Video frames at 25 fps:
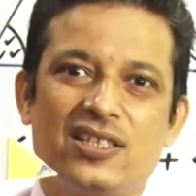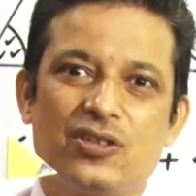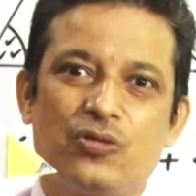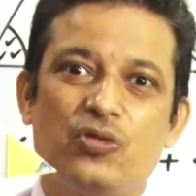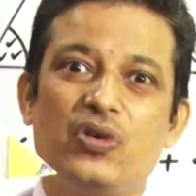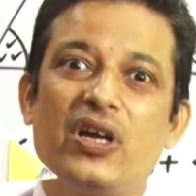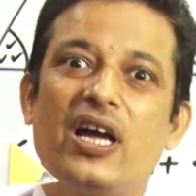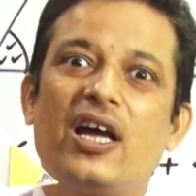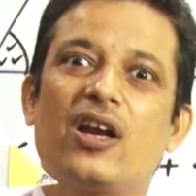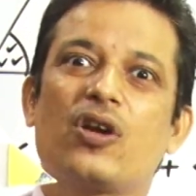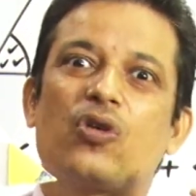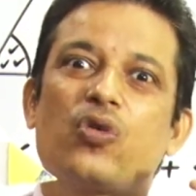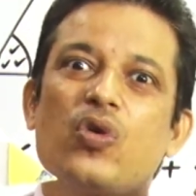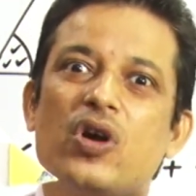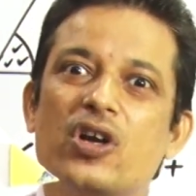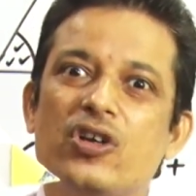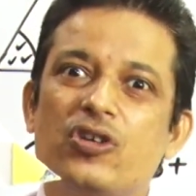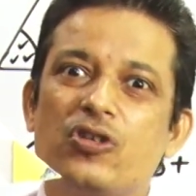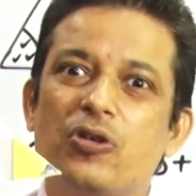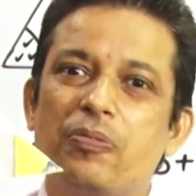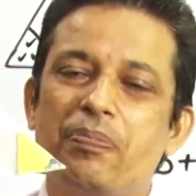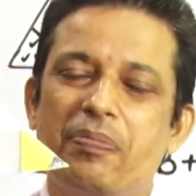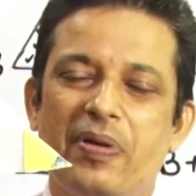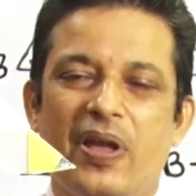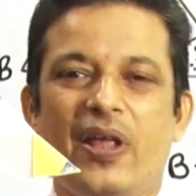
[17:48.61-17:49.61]
we are going to
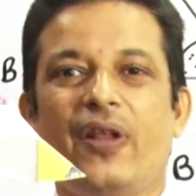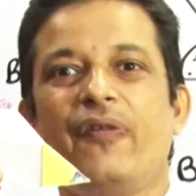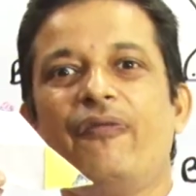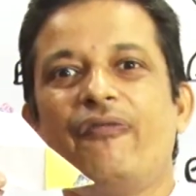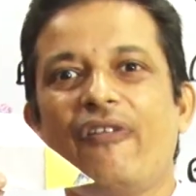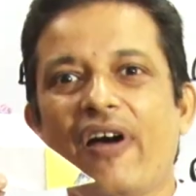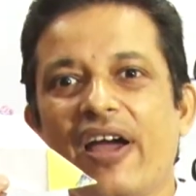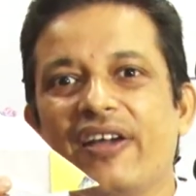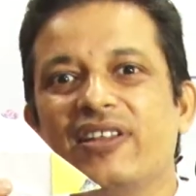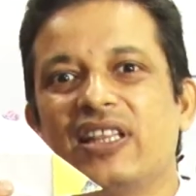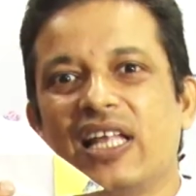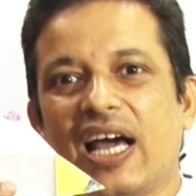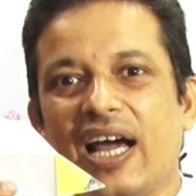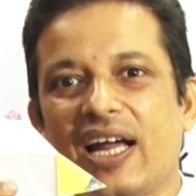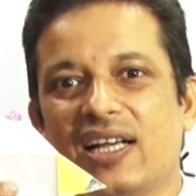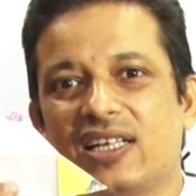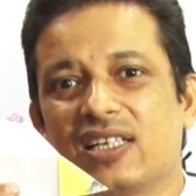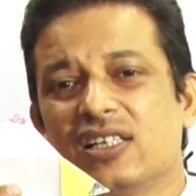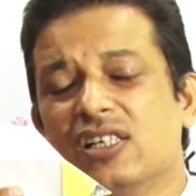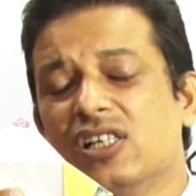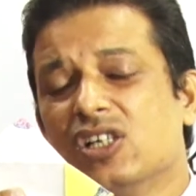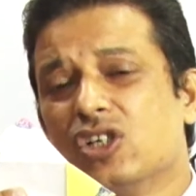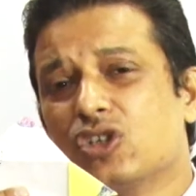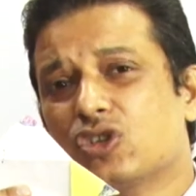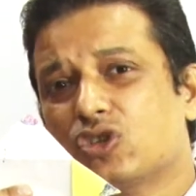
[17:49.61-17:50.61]
verify that
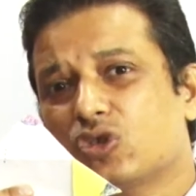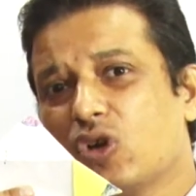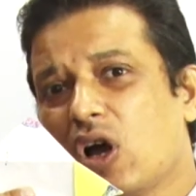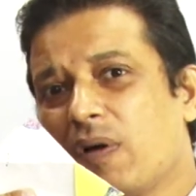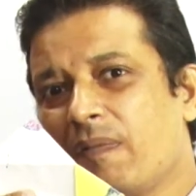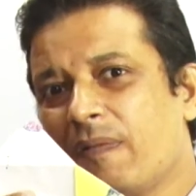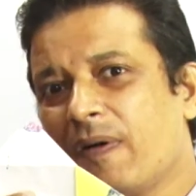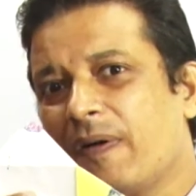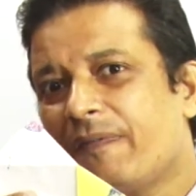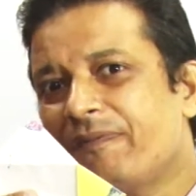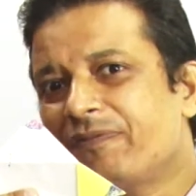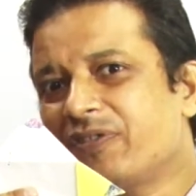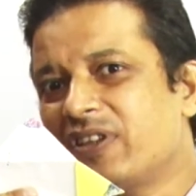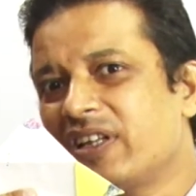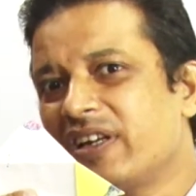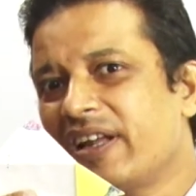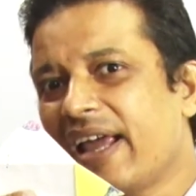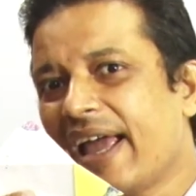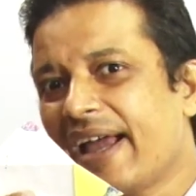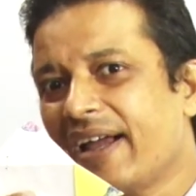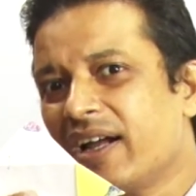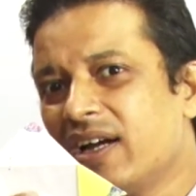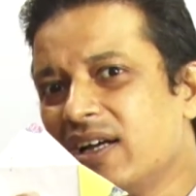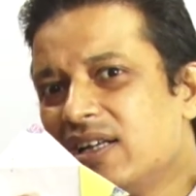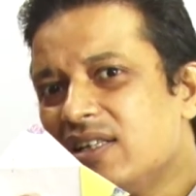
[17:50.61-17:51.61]
sum of three
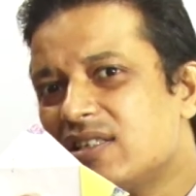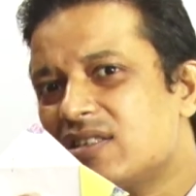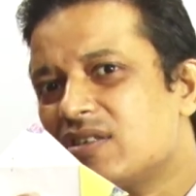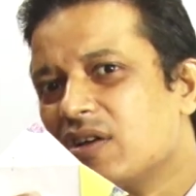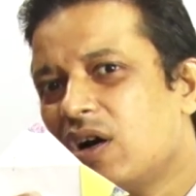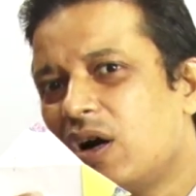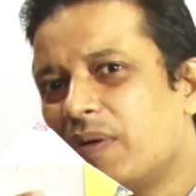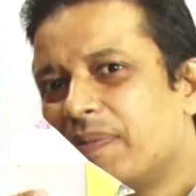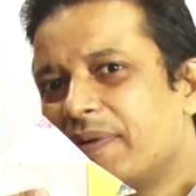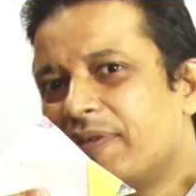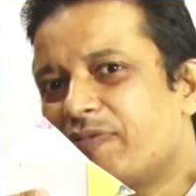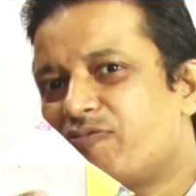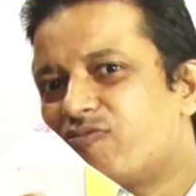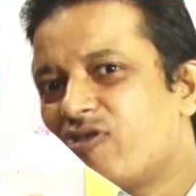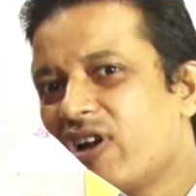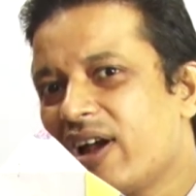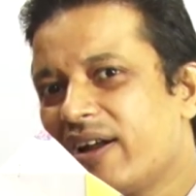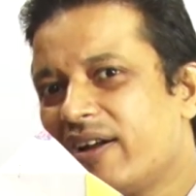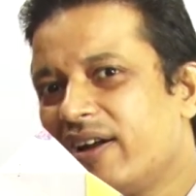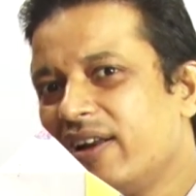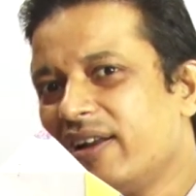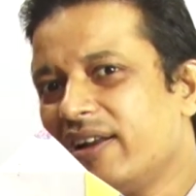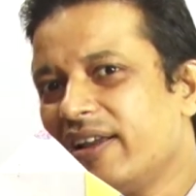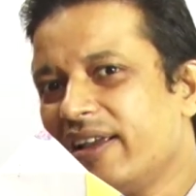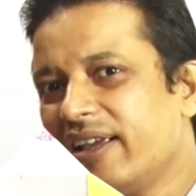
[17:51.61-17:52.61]
angles of a
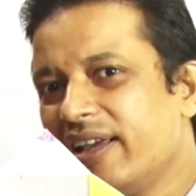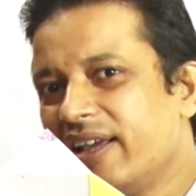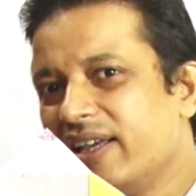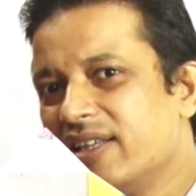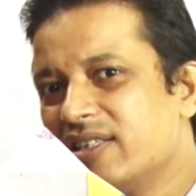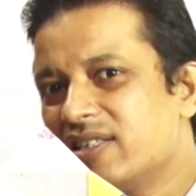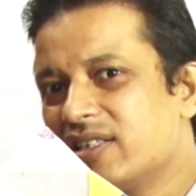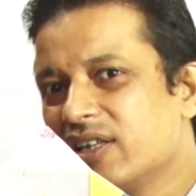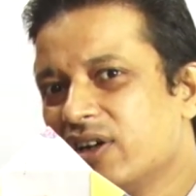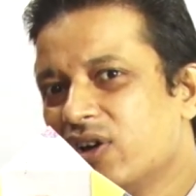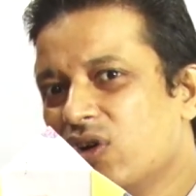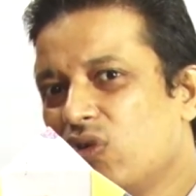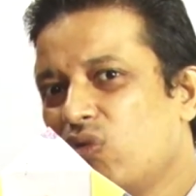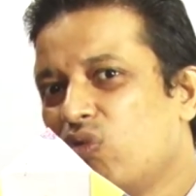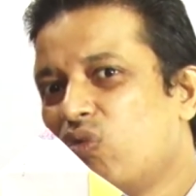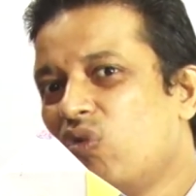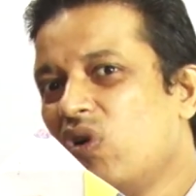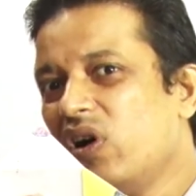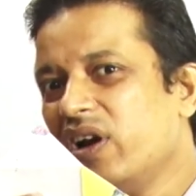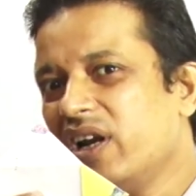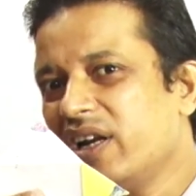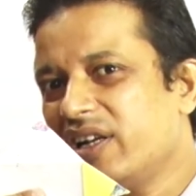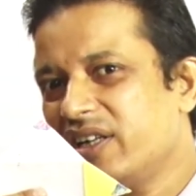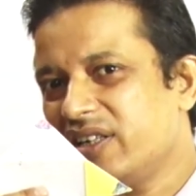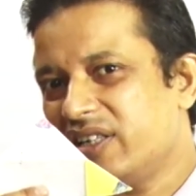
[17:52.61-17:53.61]
triangle is
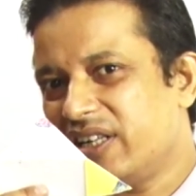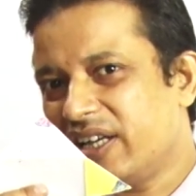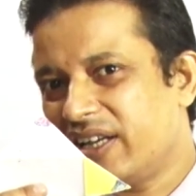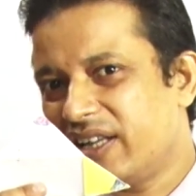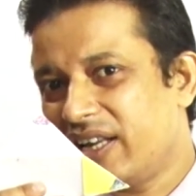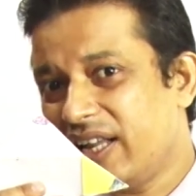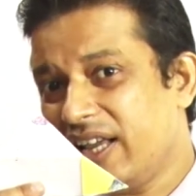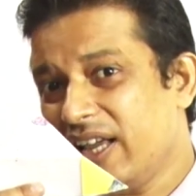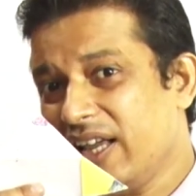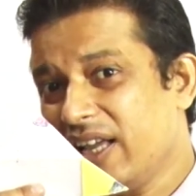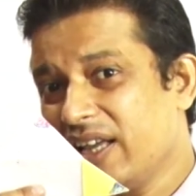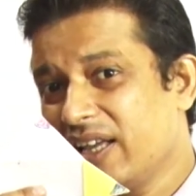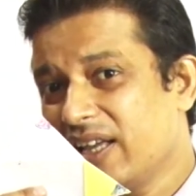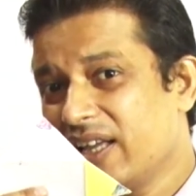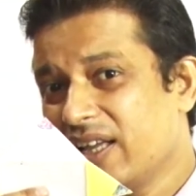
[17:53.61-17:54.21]
180 degree